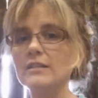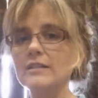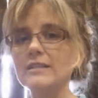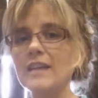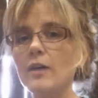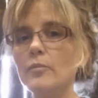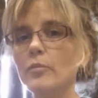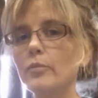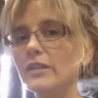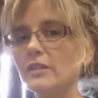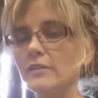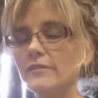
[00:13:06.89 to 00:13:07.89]
It does help
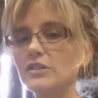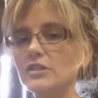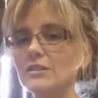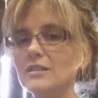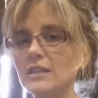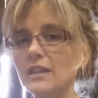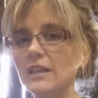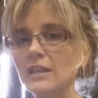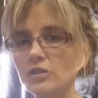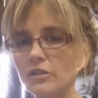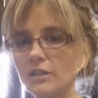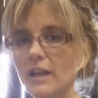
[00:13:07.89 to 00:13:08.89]
with efficiency
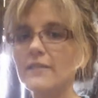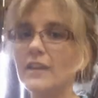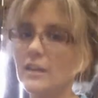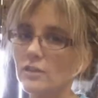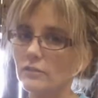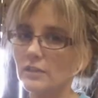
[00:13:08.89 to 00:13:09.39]
in your life and your